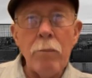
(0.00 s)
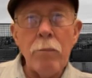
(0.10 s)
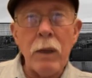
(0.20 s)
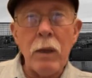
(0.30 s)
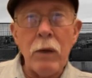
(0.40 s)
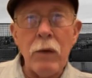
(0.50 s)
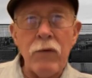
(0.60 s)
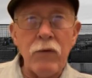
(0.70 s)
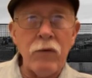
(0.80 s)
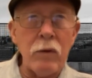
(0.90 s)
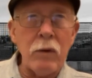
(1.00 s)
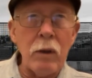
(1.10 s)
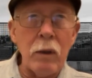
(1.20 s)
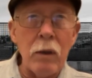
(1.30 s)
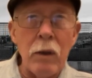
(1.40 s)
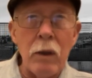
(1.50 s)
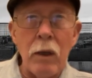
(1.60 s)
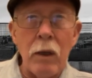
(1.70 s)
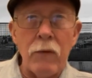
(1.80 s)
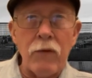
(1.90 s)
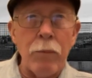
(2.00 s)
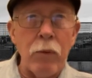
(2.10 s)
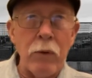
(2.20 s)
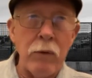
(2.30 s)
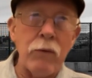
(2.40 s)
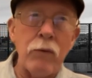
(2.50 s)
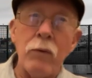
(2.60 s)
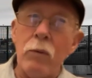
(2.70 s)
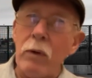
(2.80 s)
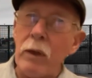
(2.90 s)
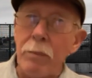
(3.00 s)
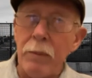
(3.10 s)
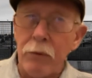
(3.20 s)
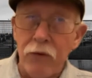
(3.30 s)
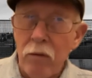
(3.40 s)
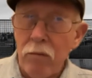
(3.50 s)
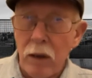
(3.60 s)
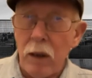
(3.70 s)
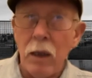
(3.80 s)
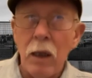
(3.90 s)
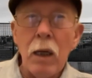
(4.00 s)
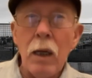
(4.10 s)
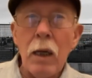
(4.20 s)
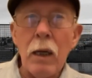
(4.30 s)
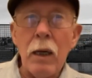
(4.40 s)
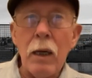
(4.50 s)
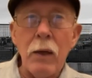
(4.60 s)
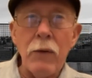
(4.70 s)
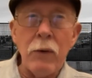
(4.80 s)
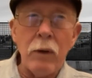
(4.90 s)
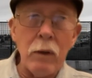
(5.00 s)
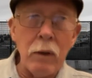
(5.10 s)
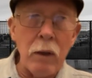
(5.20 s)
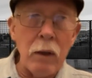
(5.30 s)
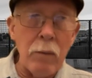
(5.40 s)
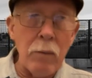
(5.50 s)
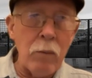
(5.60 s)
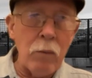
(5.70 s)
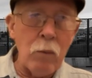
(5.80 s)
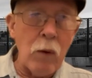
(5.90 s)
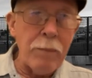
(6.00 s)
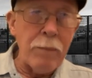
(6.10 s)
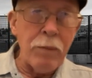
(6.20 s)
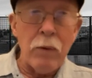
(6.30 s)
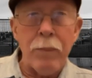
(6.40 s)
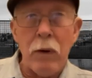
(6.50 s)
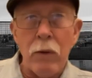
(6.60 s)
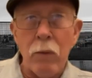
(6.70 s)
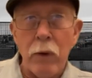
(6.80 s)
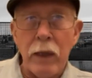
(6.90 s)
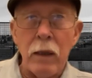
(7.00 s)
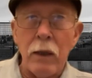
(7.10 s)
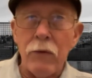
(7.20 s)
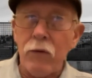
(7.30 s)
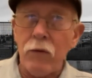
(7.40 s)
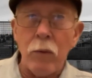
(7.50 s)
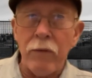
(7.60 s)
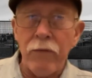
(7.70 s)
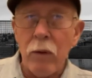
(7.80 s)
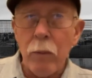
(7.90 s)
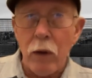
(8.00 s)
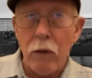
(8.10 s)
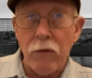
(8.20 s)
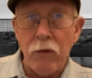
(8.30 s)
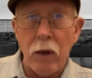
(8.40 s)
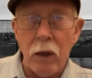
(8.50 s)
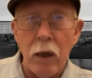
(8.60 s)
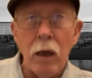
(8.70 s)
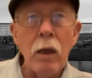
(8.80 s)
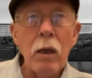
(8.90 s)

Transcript: because it's important to working people generally. And um, white people are part of the working class just the way farm workers are.